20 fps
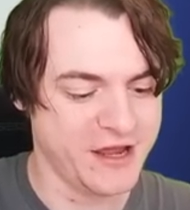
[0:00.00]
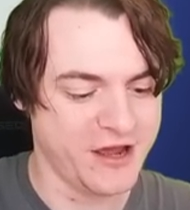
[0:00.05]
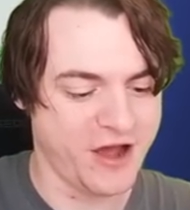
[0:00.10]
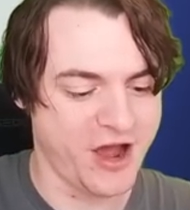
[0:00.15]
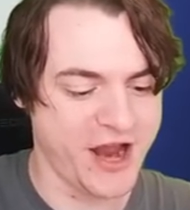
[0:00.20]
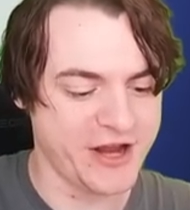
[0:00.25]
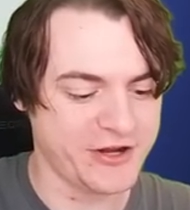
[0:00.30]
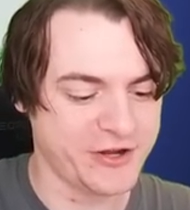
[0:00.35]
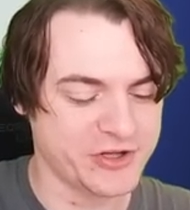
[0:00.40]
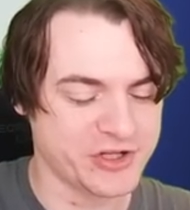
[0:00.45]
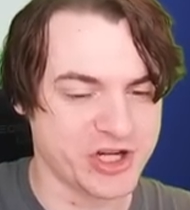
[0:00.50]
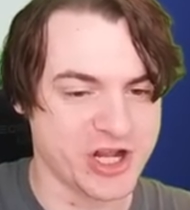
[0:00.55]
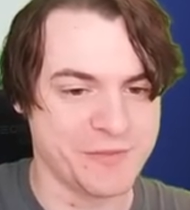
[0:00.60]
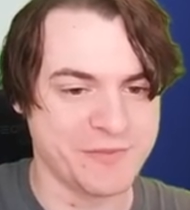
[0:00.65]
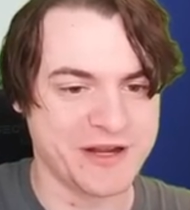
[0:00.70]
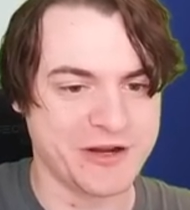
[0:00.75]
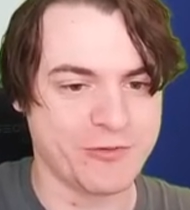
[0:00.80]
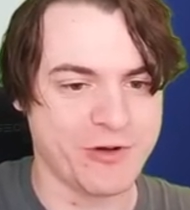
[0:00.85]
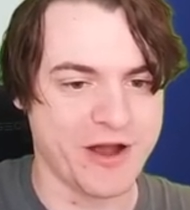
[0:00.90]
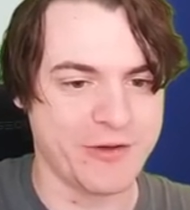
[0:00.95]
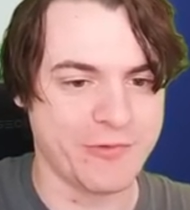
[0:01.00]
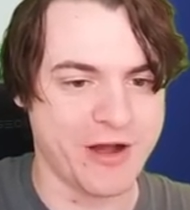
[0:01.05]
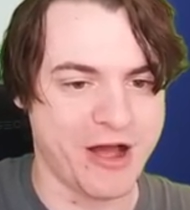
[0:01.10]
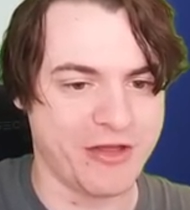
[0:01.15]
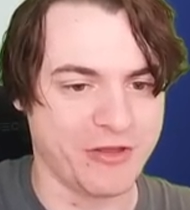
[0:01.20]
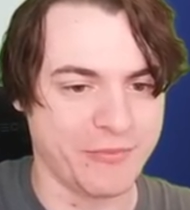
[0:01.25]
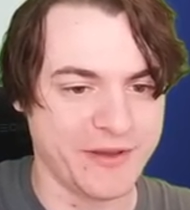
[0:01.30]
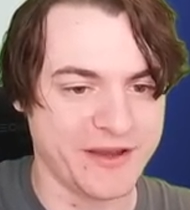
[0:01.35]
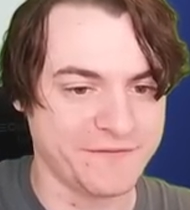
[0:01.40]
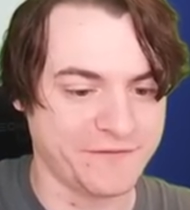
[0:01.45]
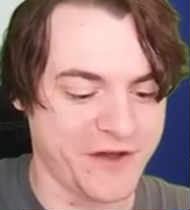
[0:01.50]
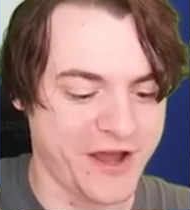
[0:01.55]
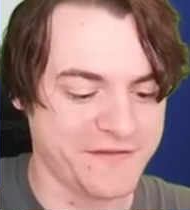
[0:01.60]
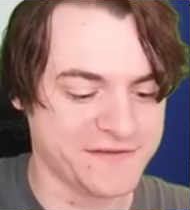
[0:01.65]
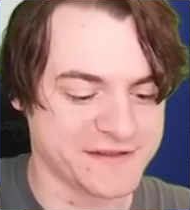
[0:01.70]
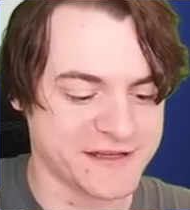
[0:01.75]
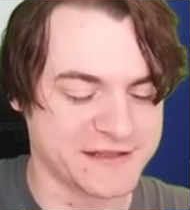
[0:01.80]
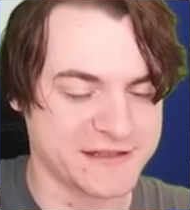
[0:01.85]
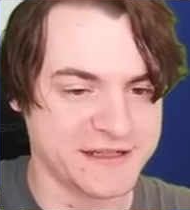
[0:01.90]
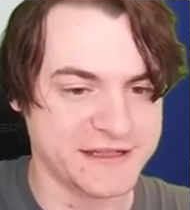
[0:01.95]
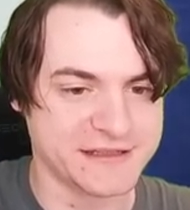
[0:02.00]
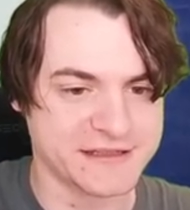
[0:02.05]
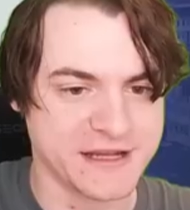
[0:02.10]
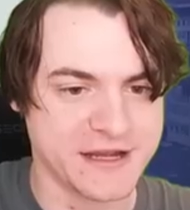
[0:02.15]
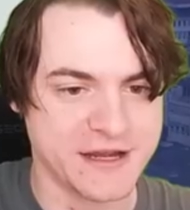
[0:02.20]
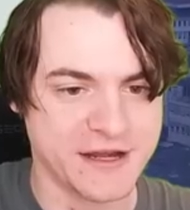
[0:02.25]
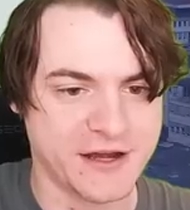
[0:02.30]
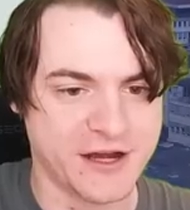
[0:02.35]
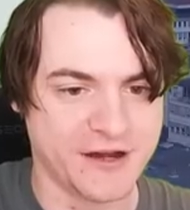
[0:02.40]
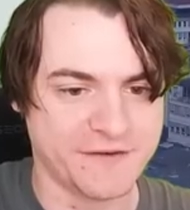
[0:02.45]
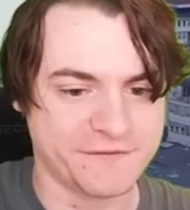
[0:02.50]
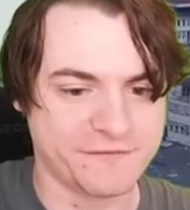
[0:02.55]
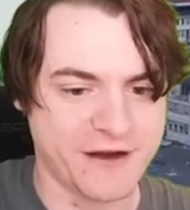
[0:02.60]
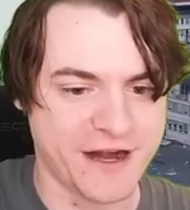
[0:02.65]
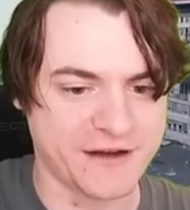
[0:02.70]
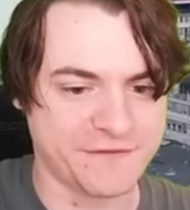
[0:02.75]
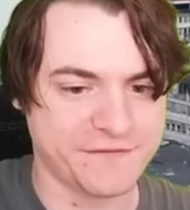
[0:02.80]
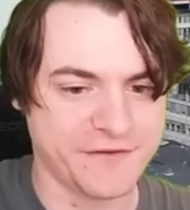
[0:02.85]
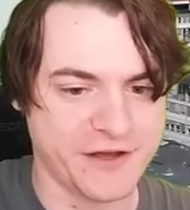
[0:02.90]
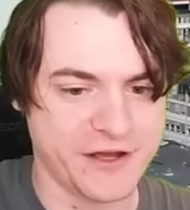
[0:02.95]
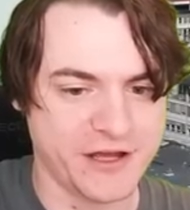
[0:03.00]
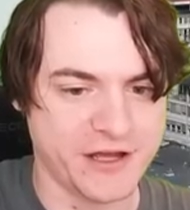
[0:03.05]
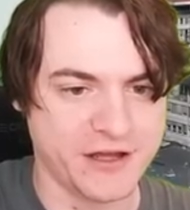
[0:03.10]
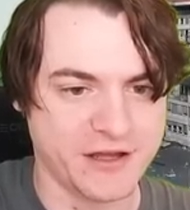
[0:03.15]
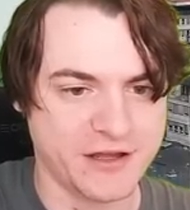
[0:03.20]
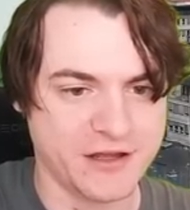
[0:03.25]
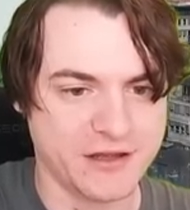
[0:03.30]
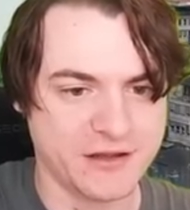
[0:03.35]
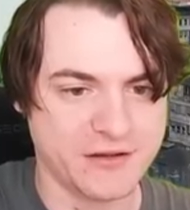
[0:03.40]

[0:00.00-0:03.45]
I know Germany quite well. The big five cities are Frankfurt,